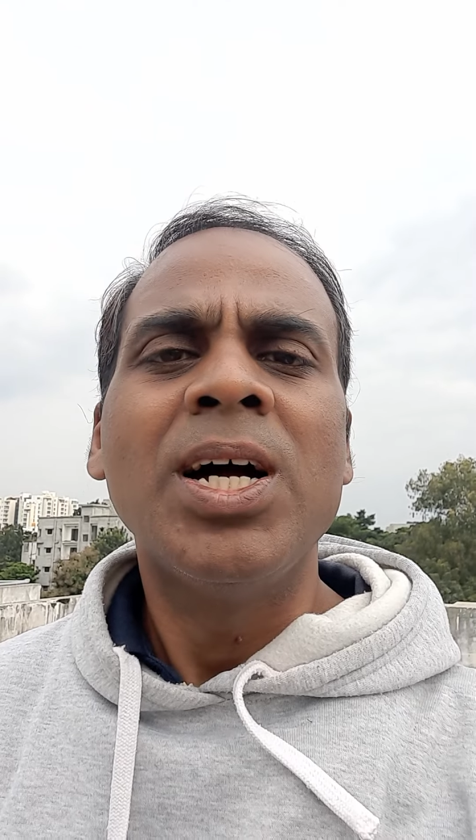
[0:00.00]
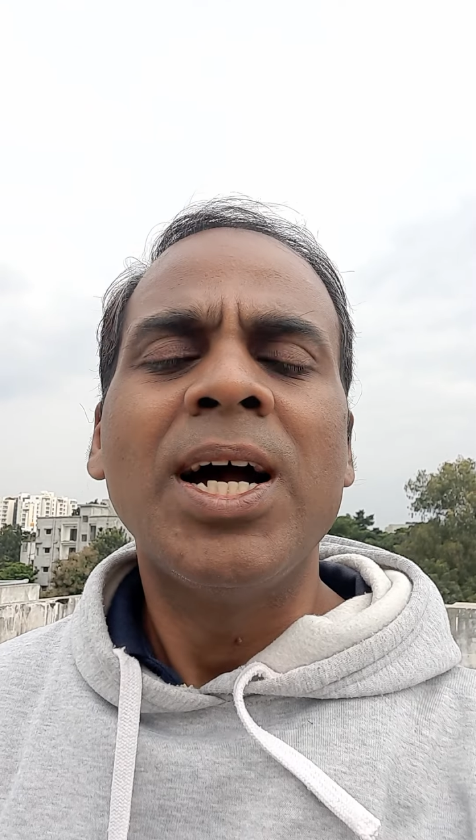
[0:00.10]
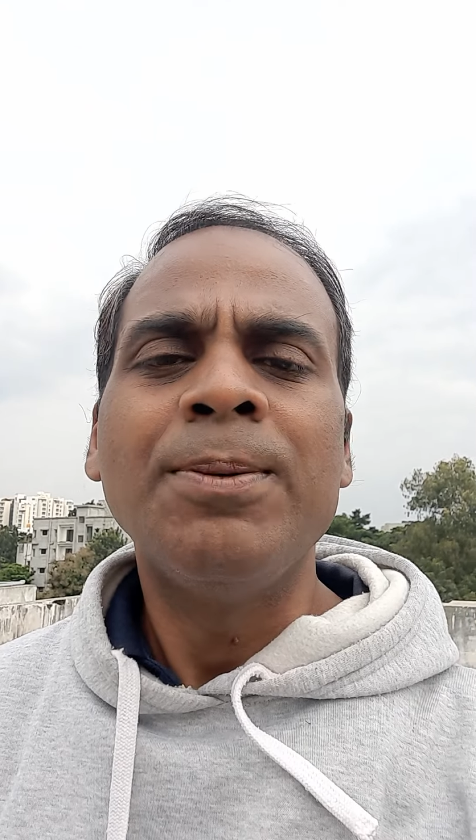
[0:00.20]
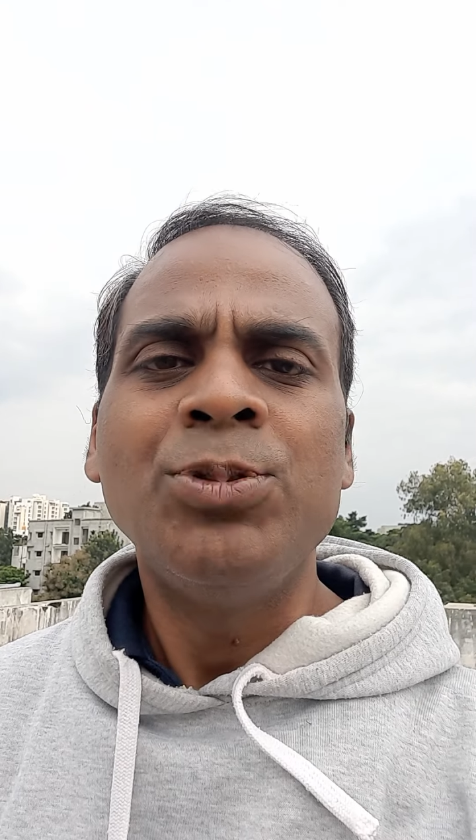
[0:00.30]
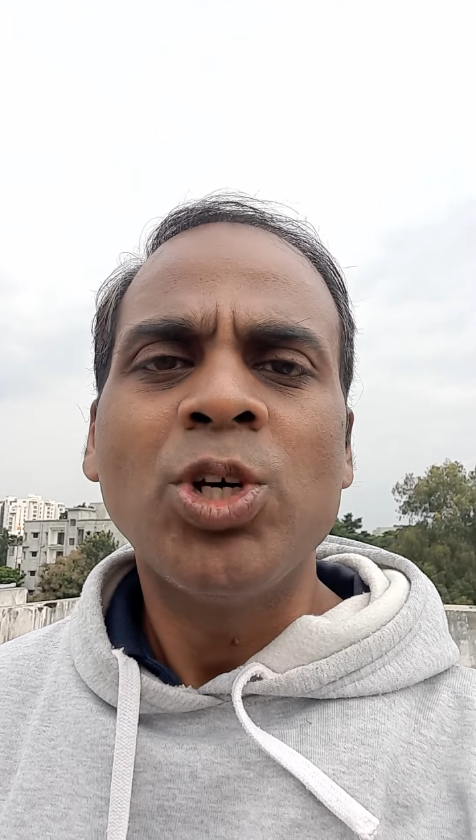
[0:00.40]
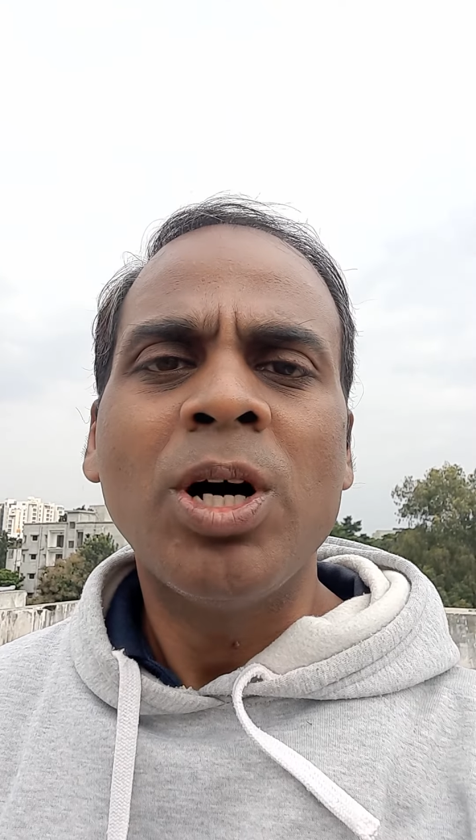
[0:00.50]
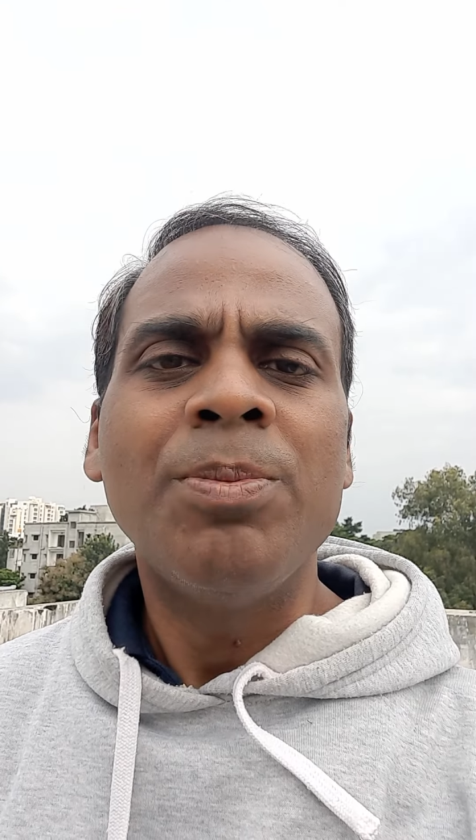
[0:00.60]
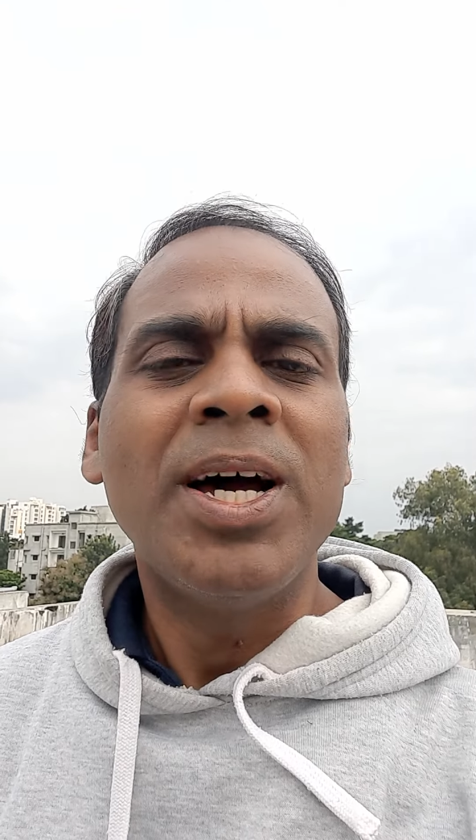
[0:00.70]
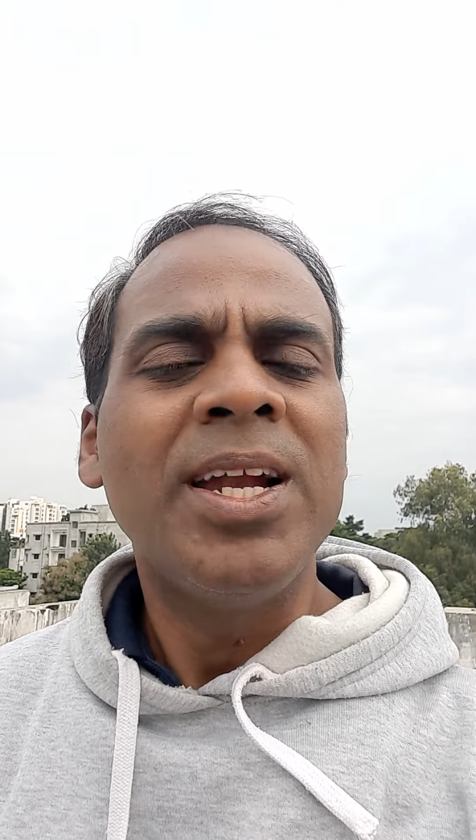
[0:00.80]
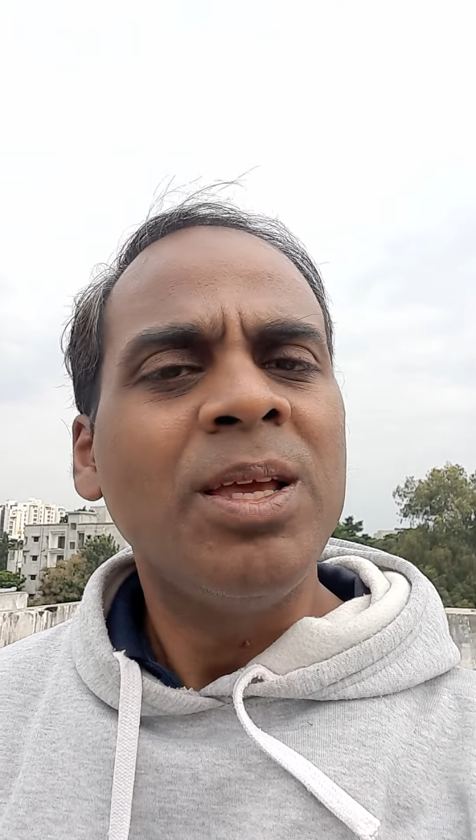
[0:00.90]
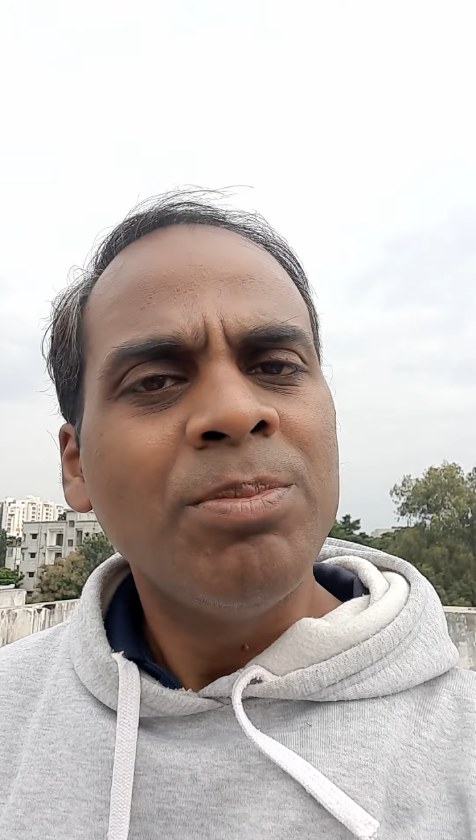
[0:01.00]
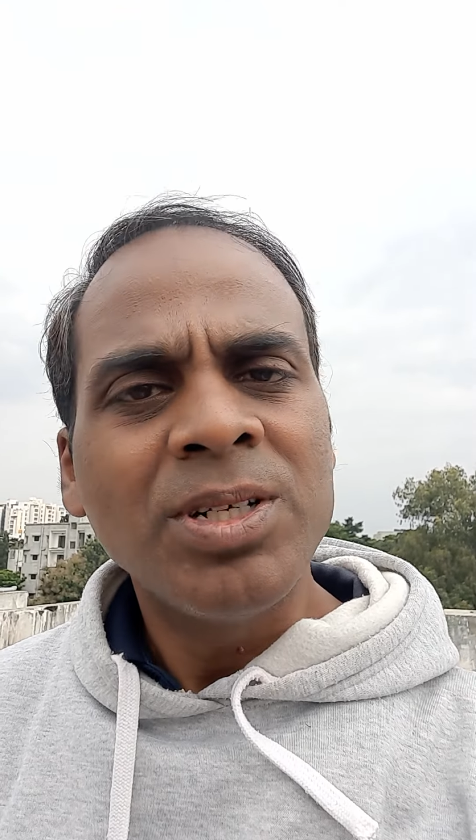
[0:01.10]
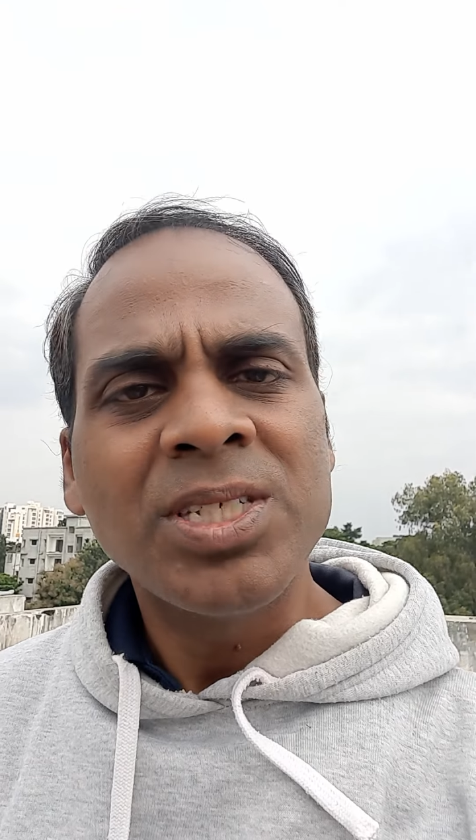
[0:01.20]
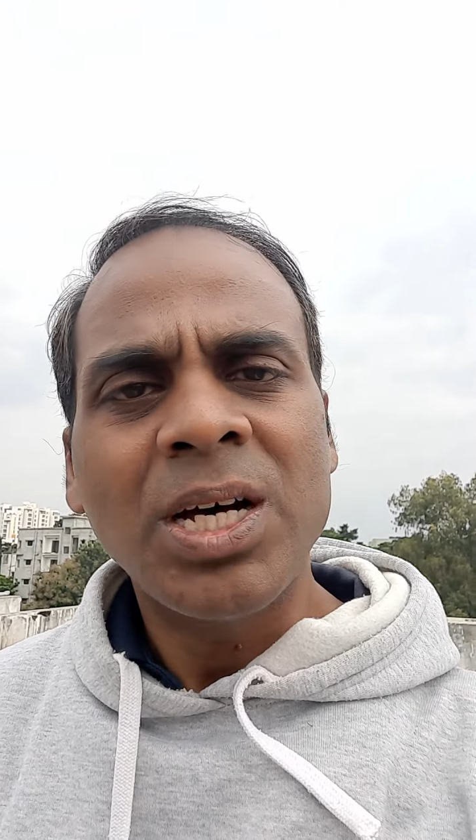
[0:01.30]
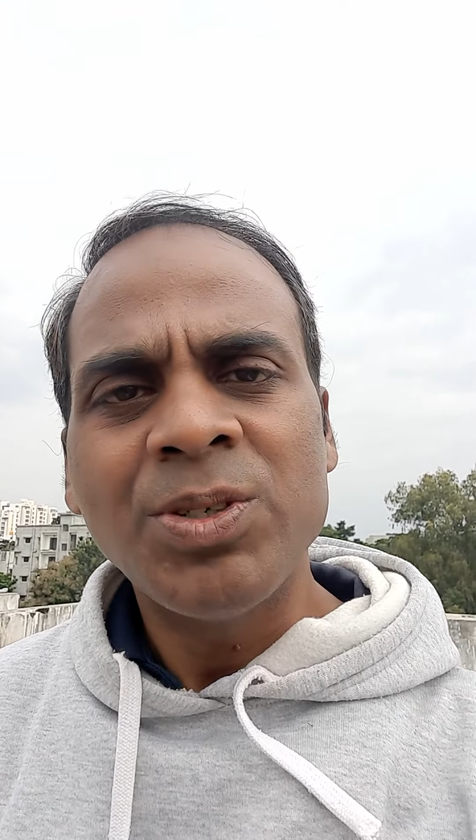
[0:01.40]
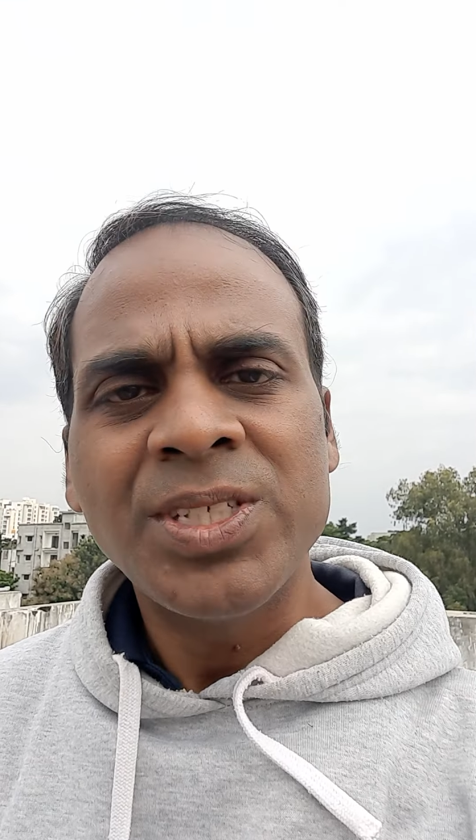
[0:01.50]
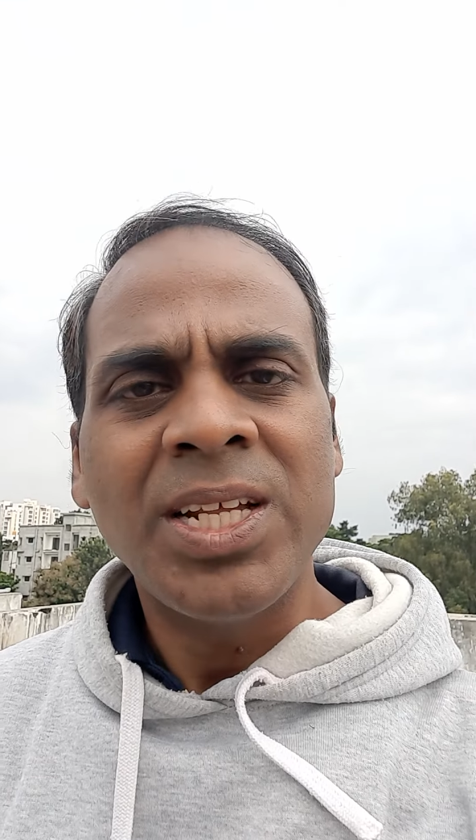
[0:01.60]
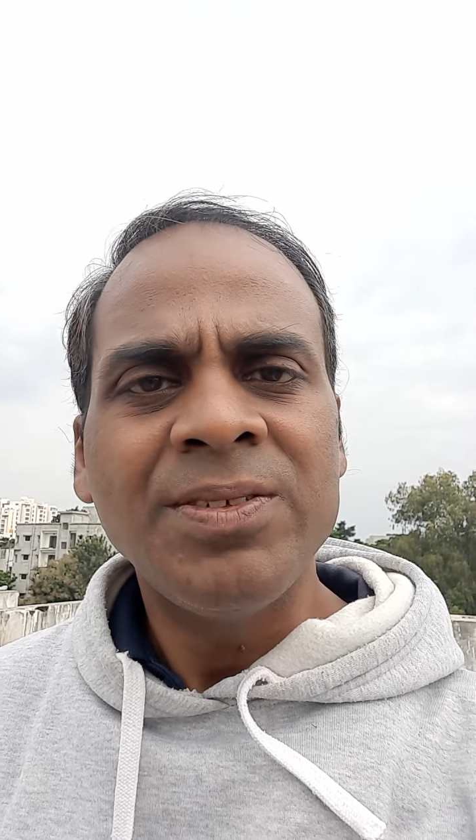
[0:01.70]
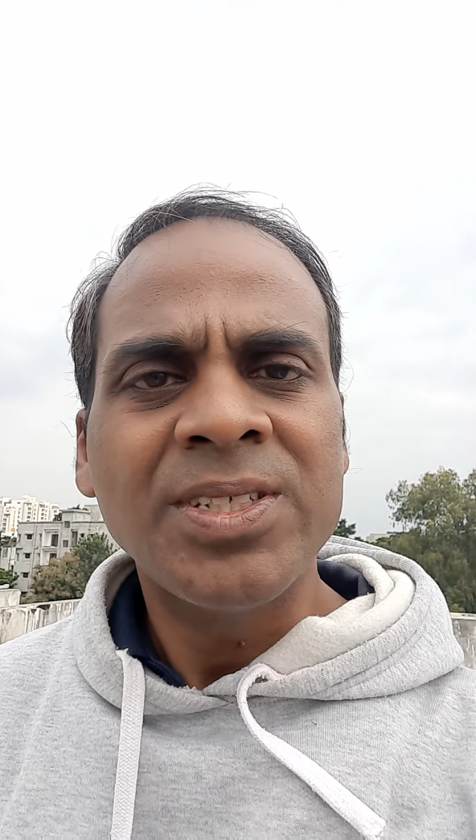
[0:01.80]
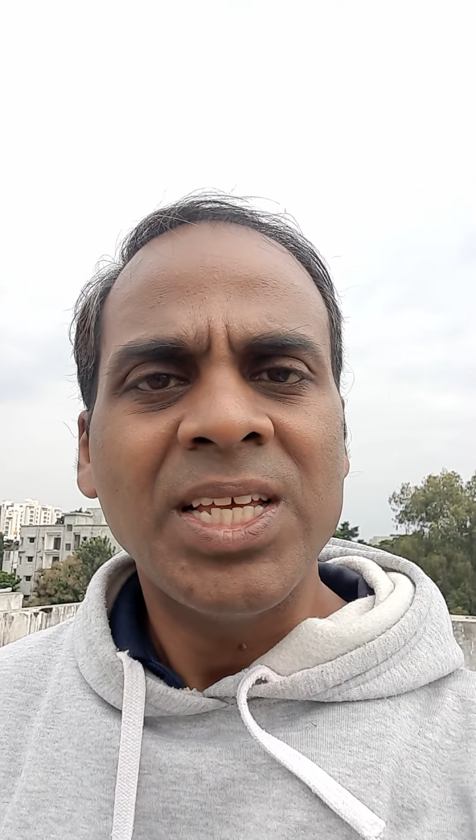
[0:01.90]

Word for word: absorb and immerse ourselves